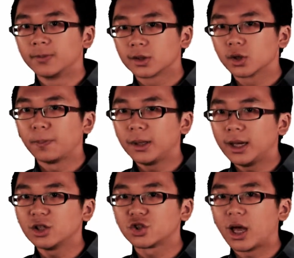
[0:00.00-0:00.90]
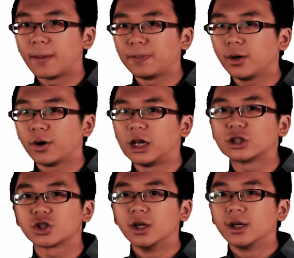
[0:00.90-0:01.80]
So pH and
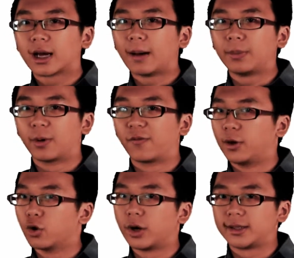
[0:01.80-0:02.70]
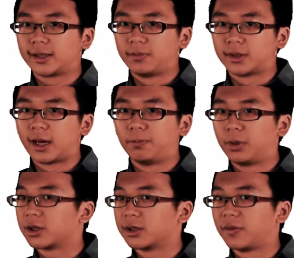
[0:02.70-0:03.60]
pOH can't be both low at the same time,
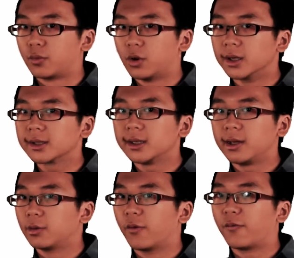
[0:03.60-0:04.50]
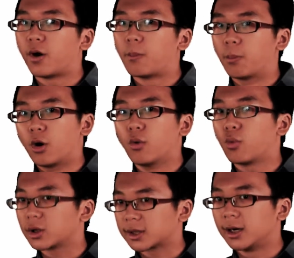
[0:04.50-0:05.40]
because if it was, it would form more
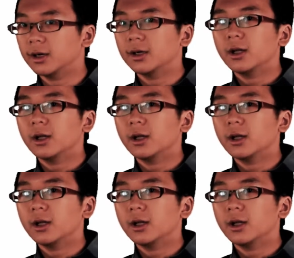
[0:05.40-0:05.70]
water.